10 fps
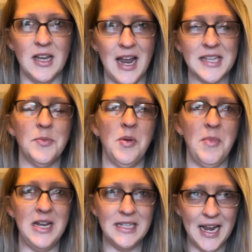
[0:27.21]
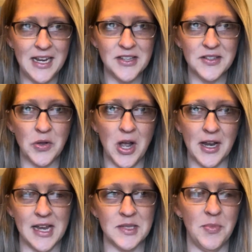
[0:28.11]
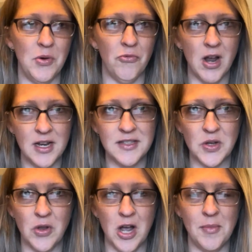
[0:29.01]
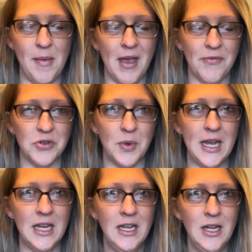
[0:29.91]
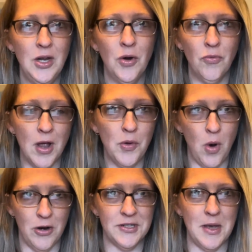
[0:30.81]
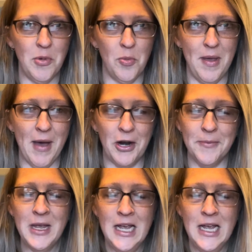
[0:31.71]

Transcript: it hasn't been maintained in so long, it hasn't been run in so long, maybe after we run the water some, it'll be better.